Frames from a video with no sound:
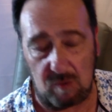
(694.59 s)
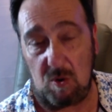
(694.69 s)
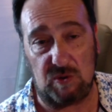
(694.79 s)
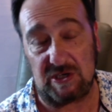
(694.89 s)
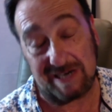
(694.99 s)

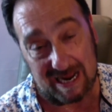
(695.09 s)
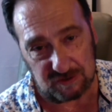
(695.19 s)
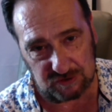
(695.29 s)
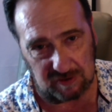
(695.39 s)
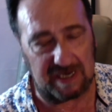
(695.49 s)
Mozart,
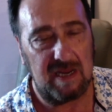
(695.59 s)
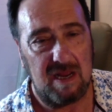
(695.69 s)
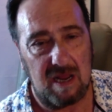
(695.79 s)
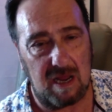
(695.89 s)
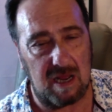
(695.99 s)
actually.
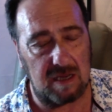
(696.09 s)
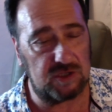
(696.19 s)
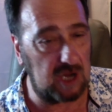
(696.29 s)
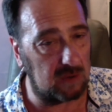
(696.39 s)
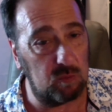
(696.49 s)

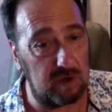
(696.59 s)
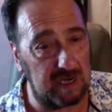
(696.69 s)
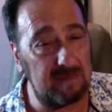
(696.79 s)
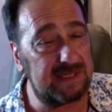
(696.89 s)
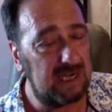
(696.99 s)
John
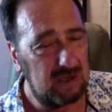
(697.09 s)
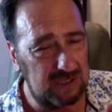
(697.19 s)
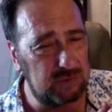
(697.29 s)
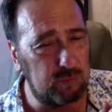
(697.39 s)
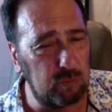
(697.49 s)
Williams
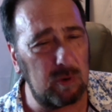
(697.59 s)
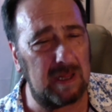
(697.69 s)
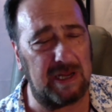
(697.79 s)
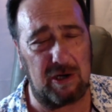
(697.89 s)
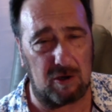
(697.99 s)
is
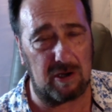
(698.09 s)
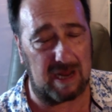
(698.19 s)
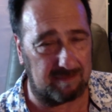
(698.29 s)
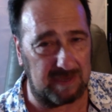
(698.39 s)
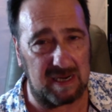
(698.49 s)
really good
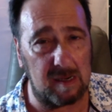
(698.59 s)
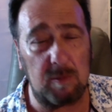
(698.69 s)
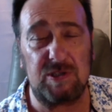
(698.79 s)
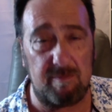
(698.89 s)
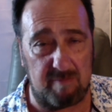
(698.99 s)
at being able
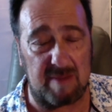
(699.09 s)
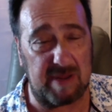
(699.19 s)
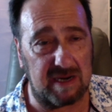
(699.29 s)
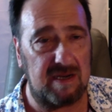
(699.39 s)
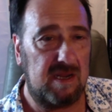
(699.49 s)
to
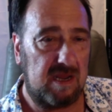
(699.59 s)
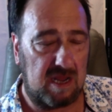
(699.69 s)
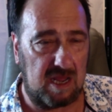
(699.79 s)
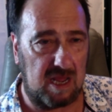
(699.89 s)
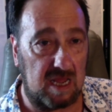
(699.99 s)
mimic
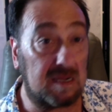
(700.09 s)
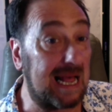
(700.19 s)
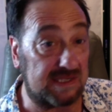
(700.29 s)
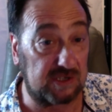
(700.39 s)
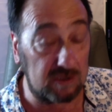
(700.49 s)

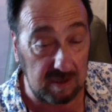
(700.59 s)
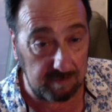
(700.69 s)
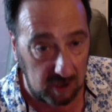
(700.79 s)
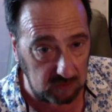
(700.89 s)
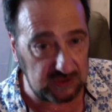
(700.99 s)
classical
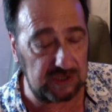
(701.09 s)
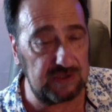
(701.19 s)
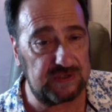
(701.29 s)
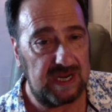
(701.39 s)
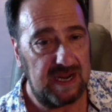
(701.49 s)

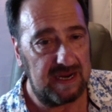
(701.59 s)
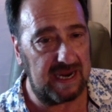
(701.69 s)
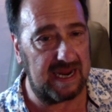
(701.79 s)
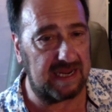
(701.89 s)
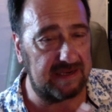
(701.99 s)
composers,
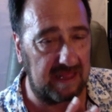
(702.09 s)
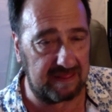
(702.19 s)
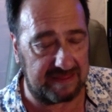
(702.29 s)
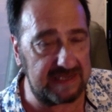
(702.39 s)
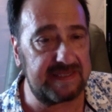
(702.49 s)
and
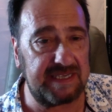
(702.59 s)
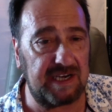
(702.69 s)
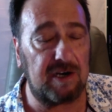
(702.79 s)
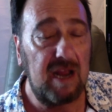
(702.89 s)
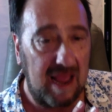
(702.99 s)
this
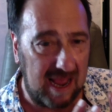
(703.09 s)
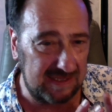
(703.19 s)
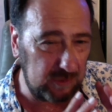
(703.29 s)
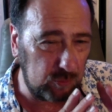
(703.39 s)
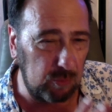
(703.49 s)
here has
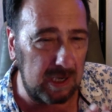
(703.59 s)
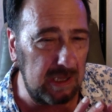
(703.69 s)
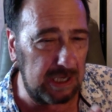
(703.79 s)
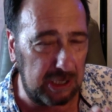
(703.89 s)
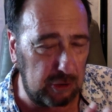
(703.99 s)
a
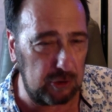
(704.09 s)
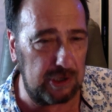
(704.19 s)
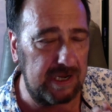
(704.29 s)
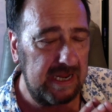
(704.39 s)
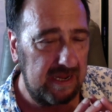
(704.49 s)
really
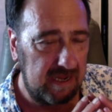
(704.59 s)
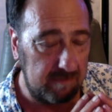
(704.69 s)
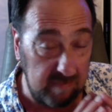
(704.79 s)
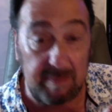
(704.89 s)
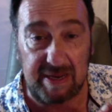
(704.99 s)
good
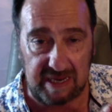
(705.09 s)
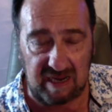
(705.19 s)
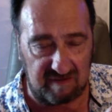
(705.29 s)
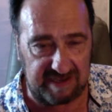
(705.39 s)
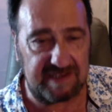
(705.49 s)
mimicking
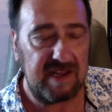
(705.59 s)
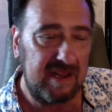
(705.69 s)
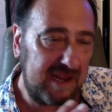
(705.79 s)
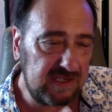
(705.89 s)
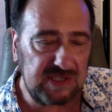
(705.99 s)
of it.
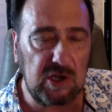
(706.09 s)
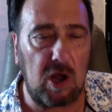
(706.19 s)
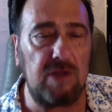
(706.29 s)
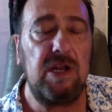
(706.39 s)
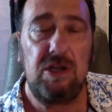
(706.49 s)
It's just
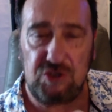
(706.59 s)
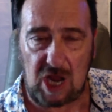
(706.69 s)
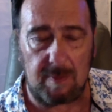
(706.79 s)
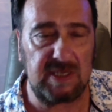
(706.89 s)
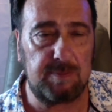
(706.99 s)
called
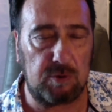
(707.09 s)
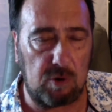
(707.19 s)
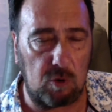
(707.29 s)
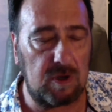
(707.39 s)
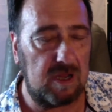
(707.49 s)
Jabba's
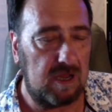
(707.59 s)
Baroque